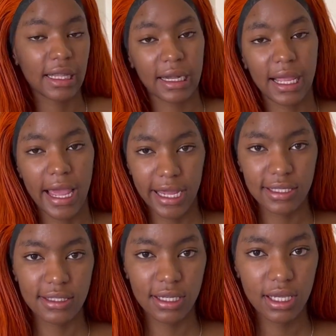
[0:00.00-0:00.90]

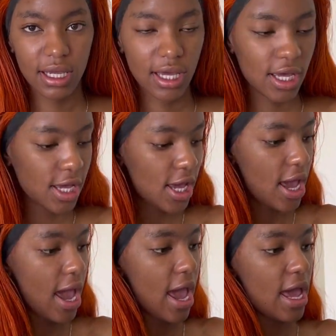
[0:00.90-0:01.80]
380
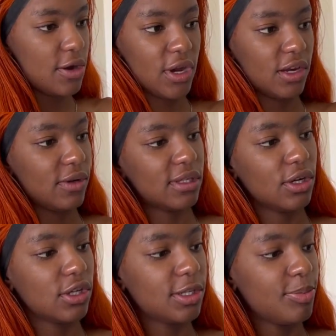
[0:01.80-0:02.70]
and it wasn't
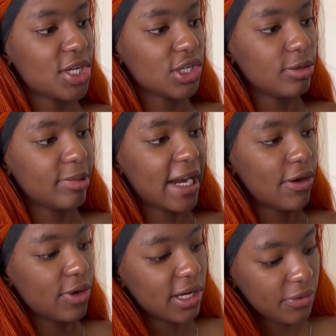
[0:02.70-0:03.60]
on special but I
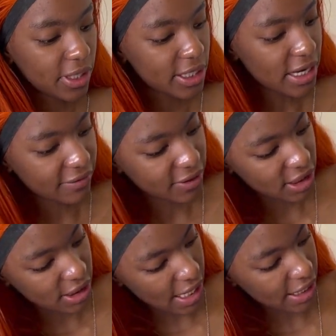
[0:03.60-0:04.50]
really really loved
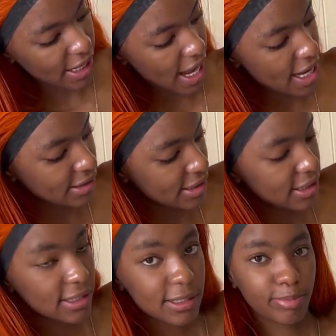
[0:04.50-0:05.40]
it and it has
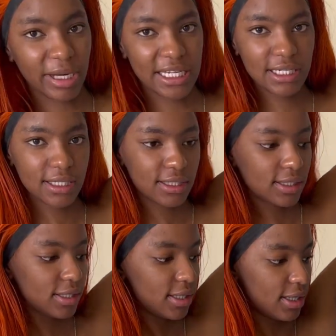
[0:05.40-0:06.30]
this split.
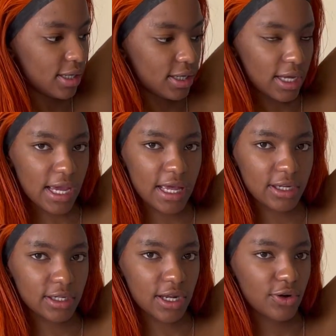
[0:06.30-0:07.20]

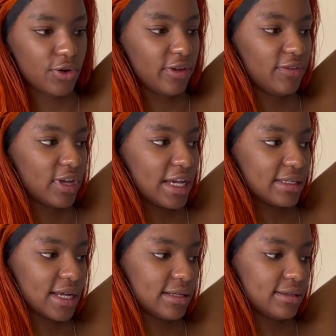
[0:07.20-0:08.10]
I don't know if you guys
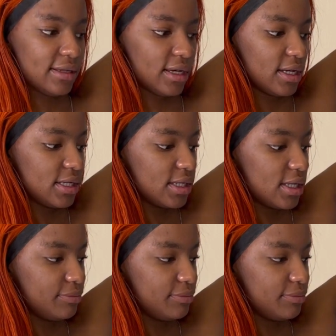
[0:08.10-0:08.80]
can see it.